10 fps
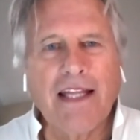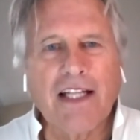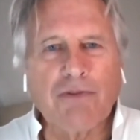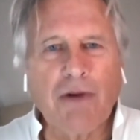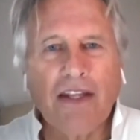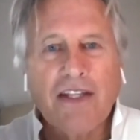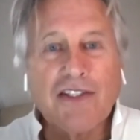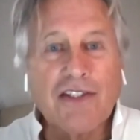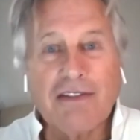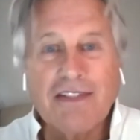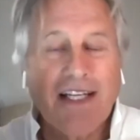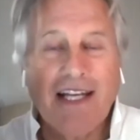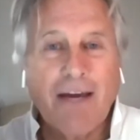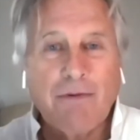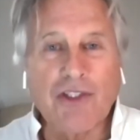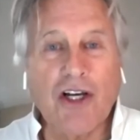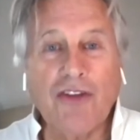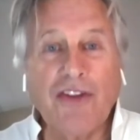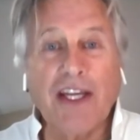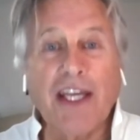That's why this today was
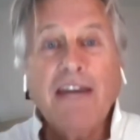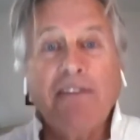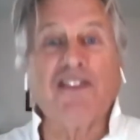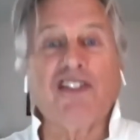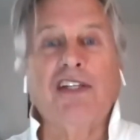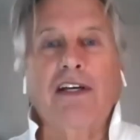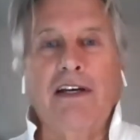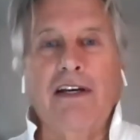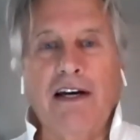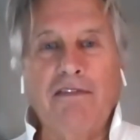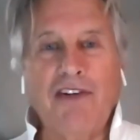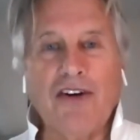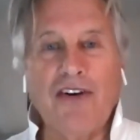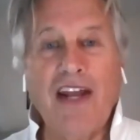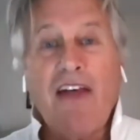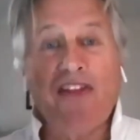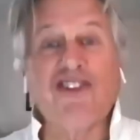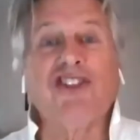called The Gifts of Near Death.